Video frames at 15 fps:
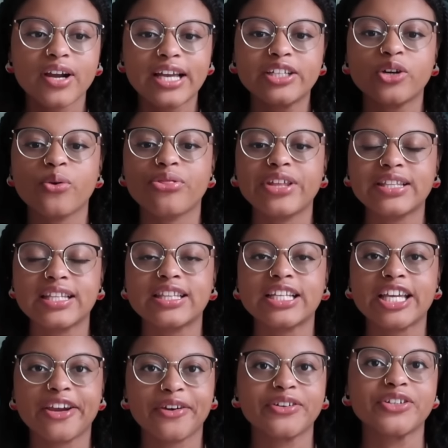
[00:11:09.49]
I don't think that the
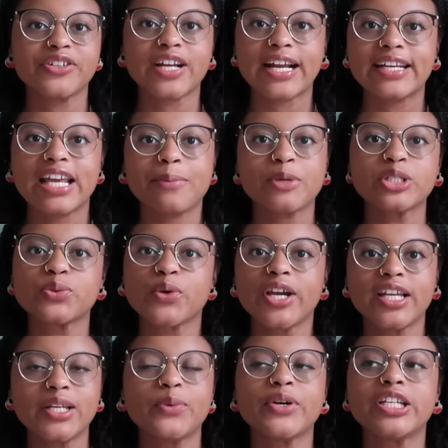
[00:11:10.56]
character dynamics were
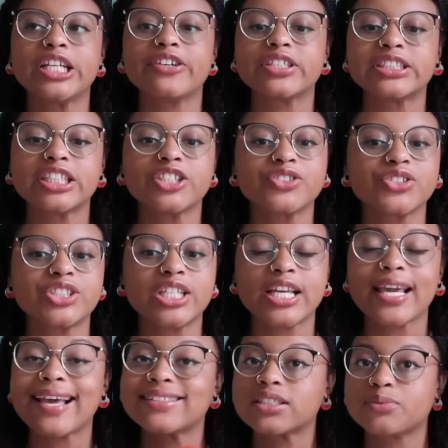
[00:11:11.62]
anywhere near as
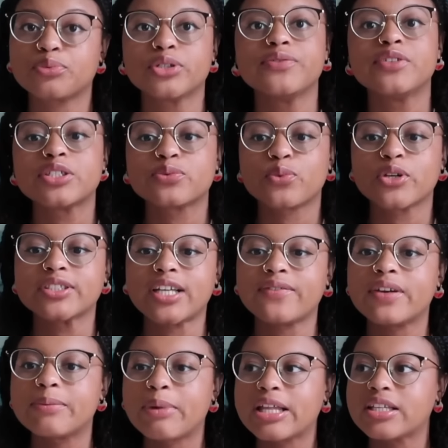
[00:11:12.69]
interesting as the previous works I
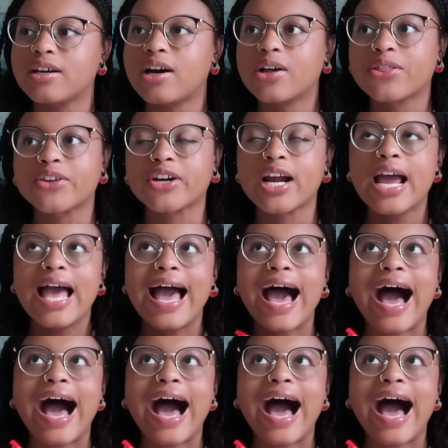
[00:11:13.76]
read by the author.